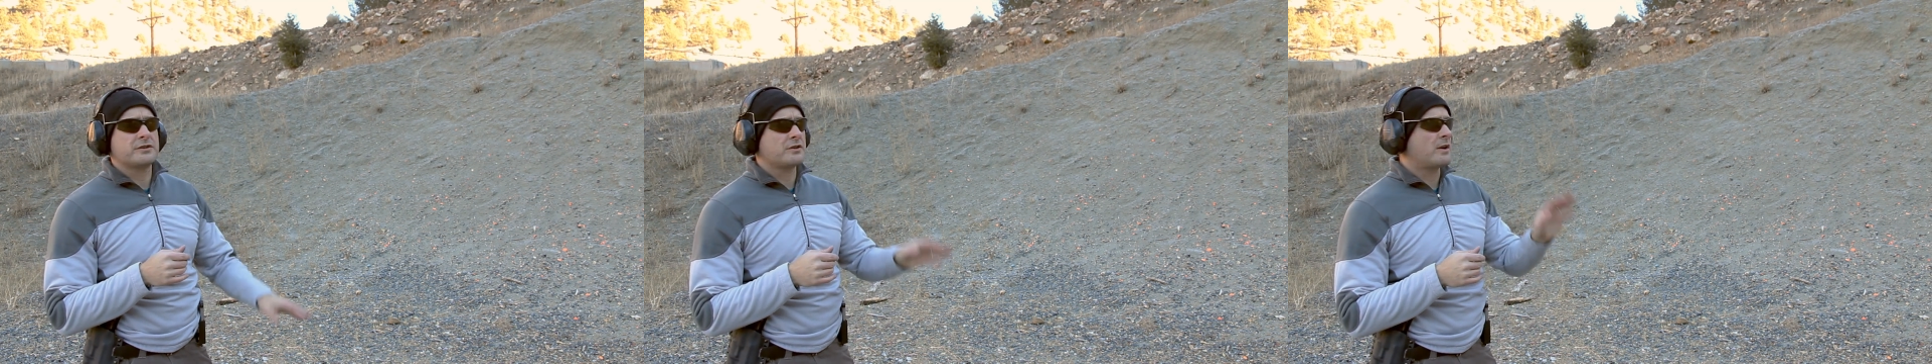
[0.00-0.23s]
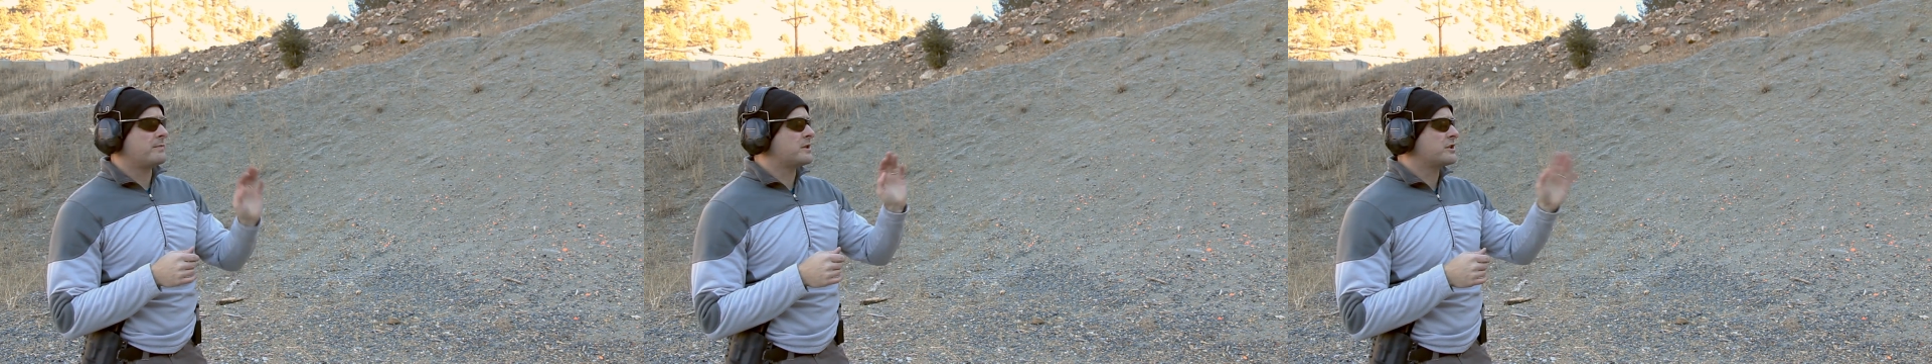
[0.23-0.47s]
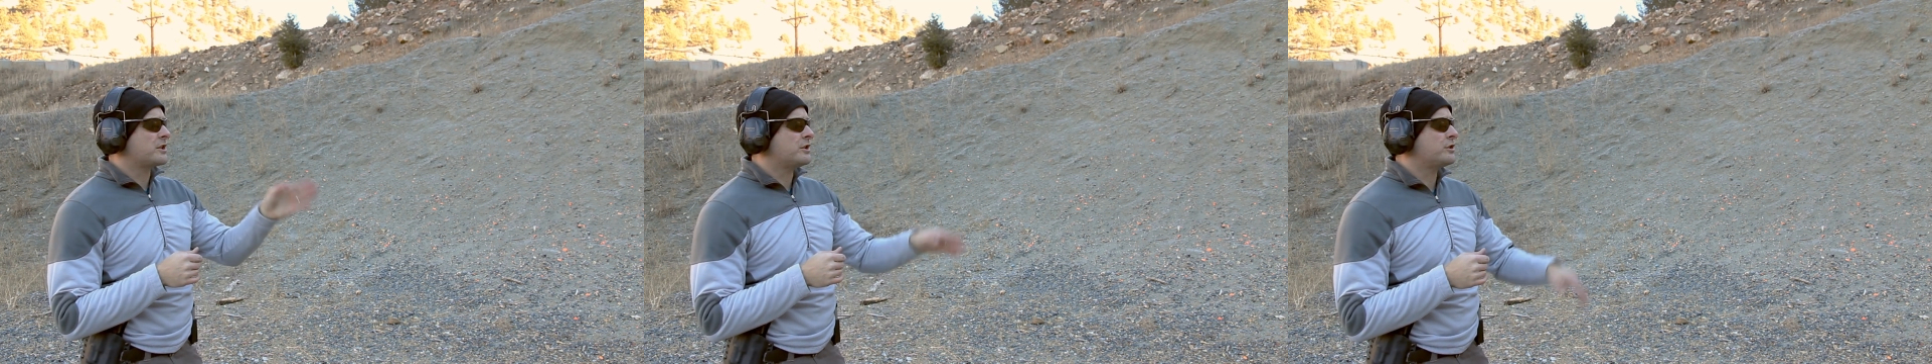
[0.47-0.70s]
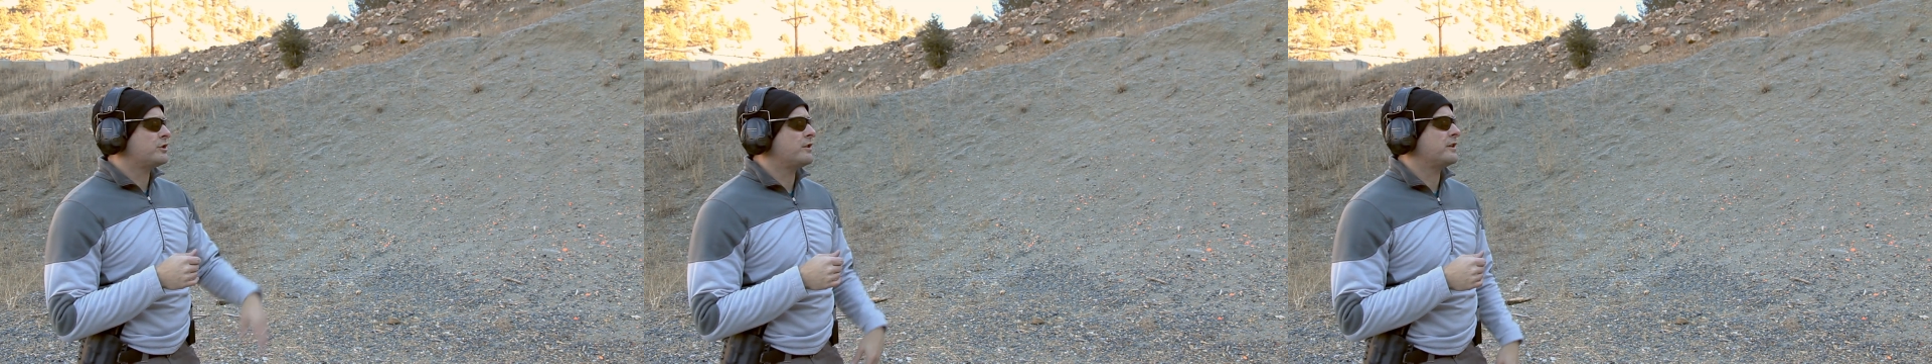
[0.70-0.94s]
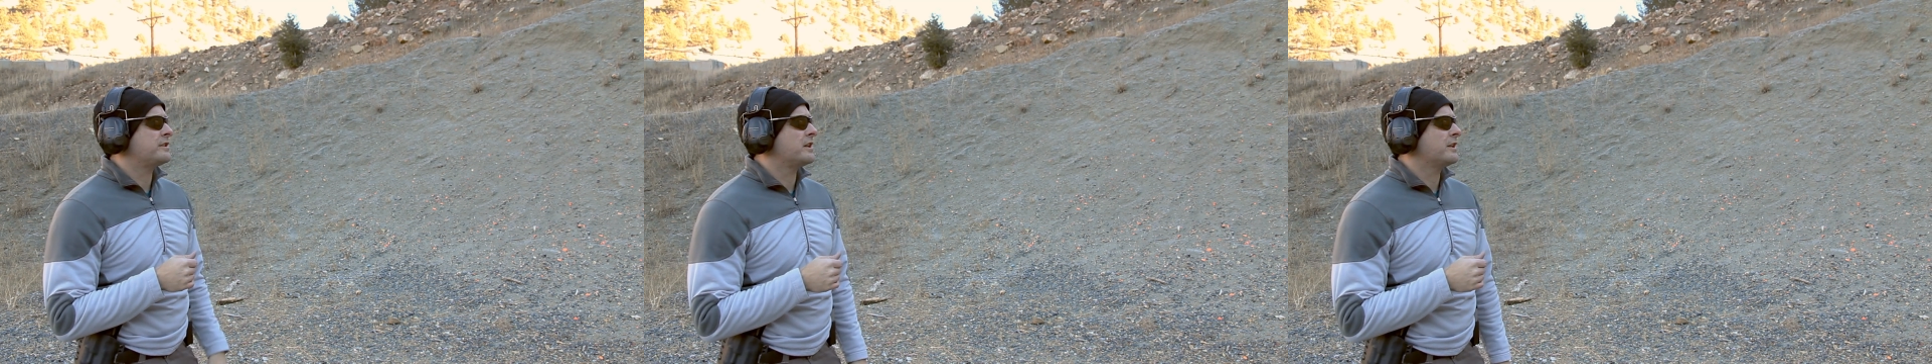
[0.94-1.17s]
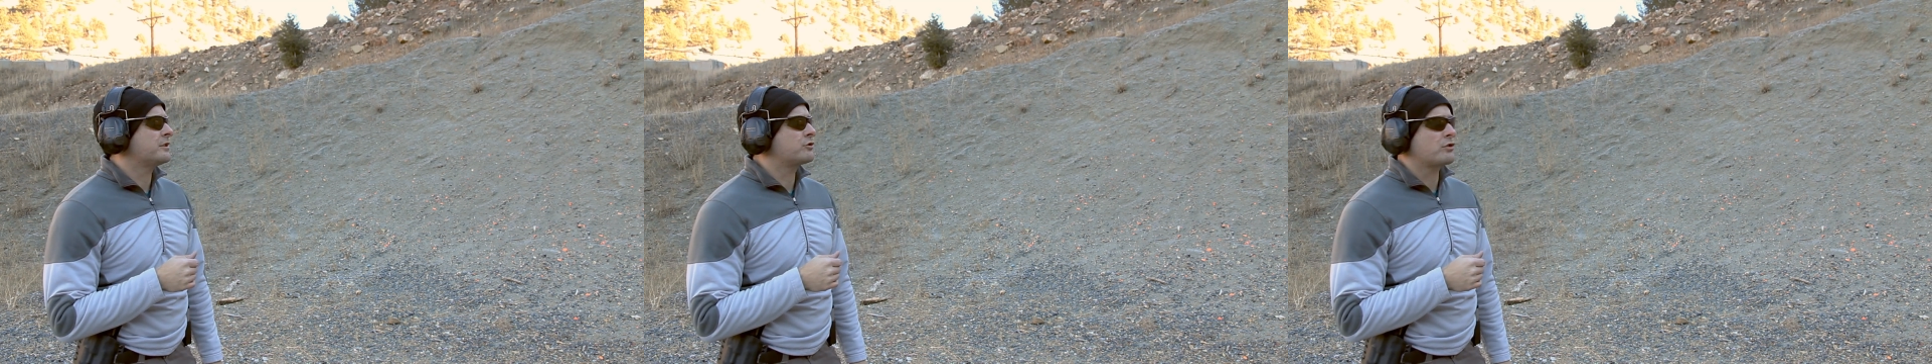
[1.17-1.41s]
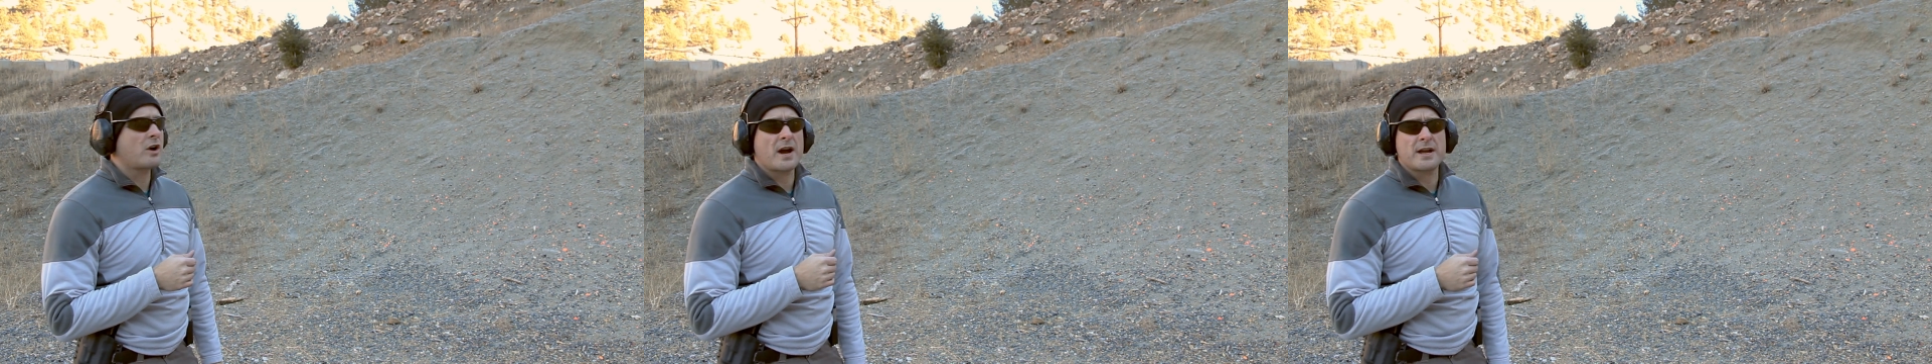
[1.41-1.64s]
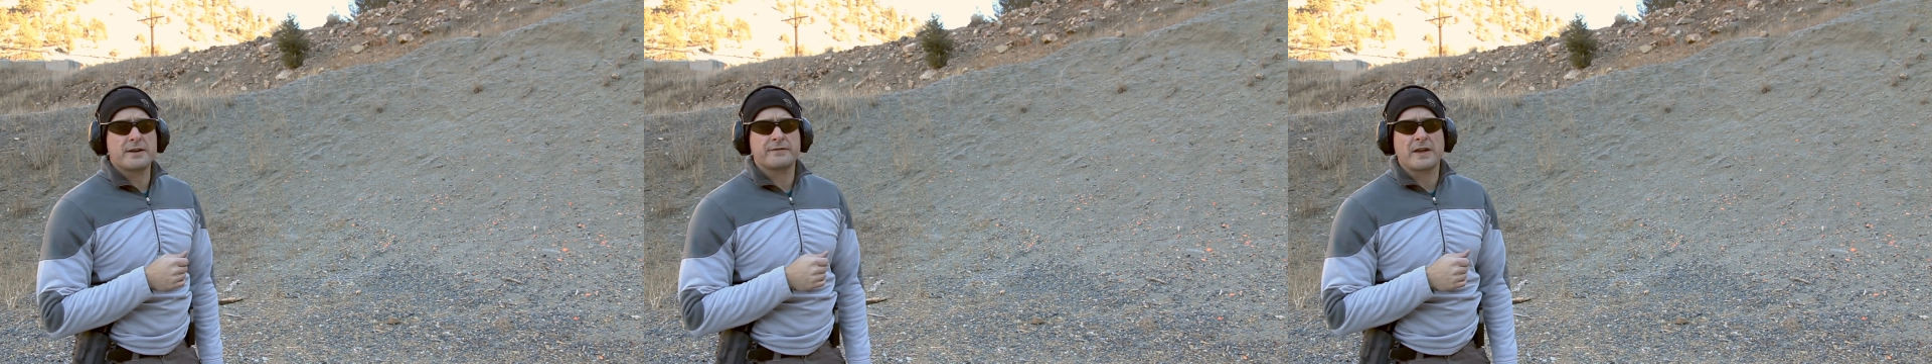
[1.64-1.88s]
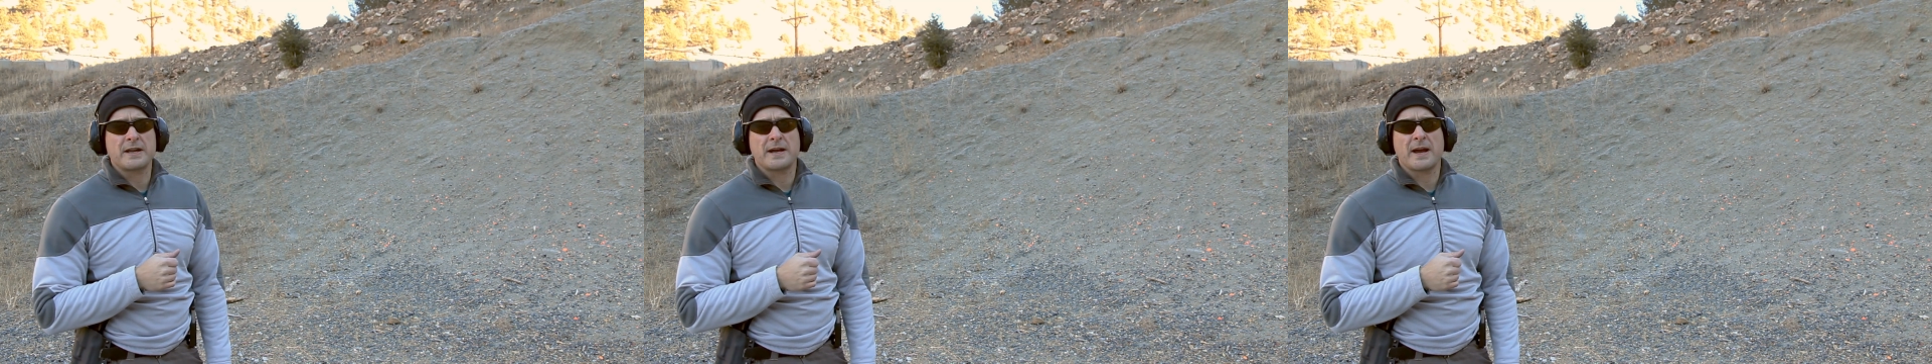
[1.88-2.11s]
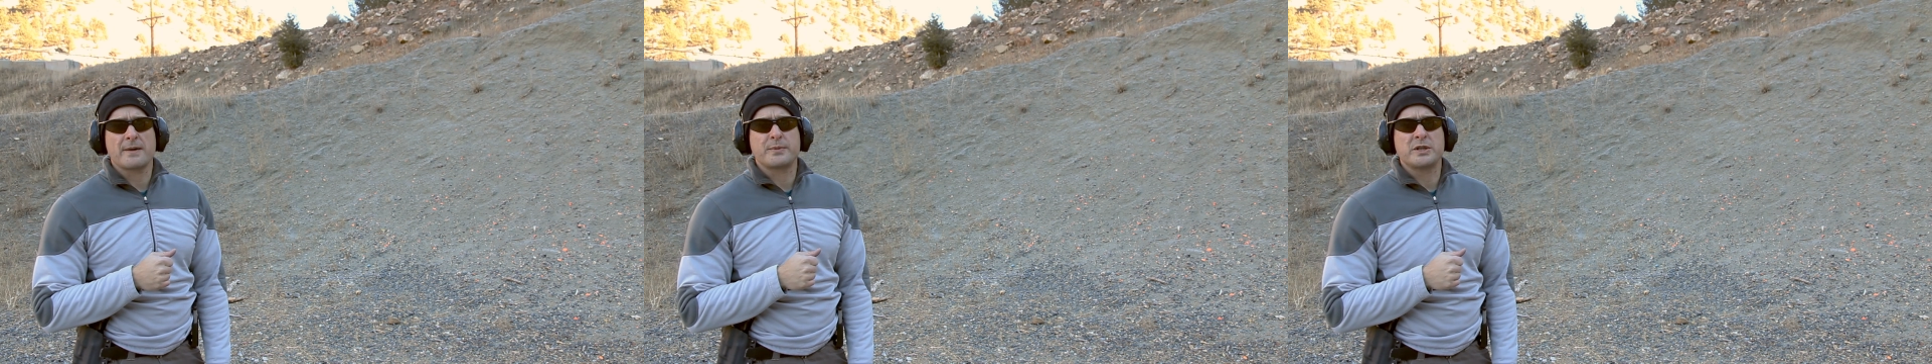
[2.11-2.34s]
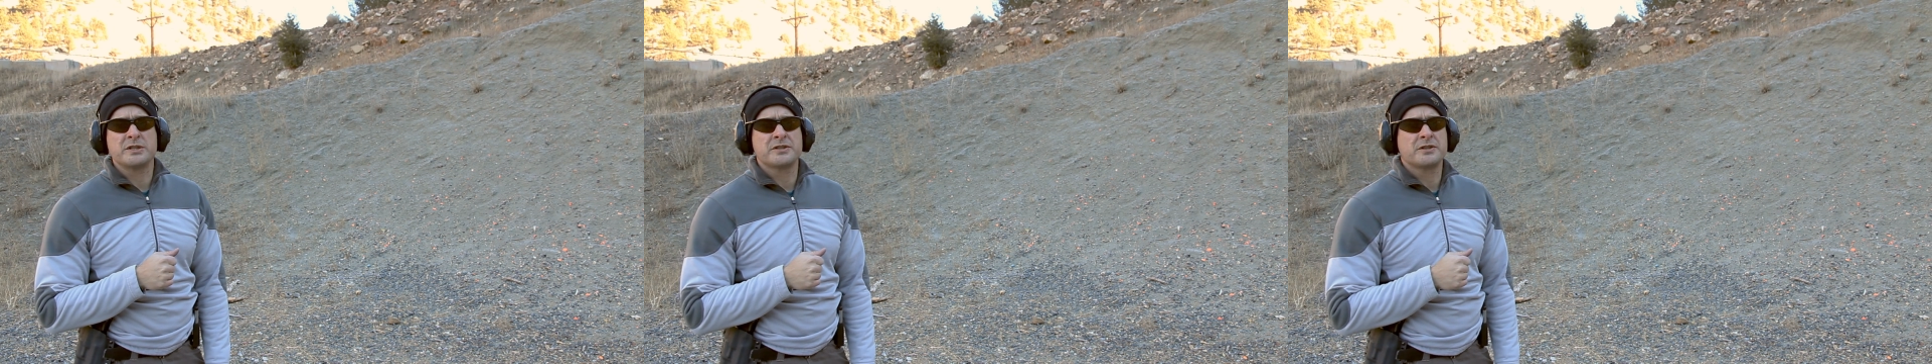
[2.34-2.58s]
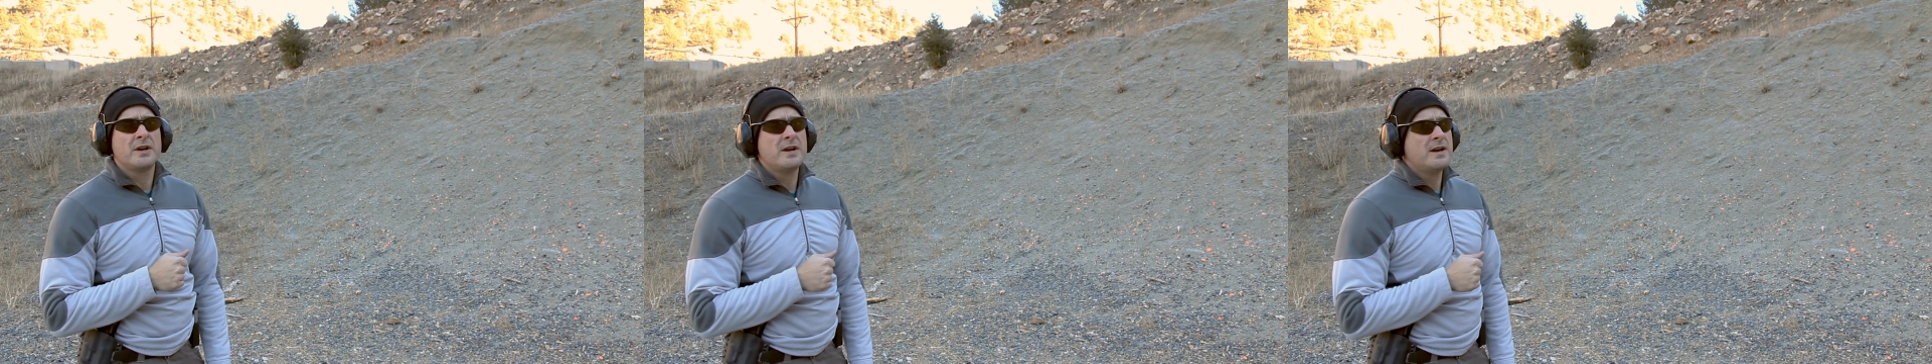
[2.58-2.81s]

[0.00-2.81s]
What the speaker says: so I'm just going to shoot it till it's dry if that happens.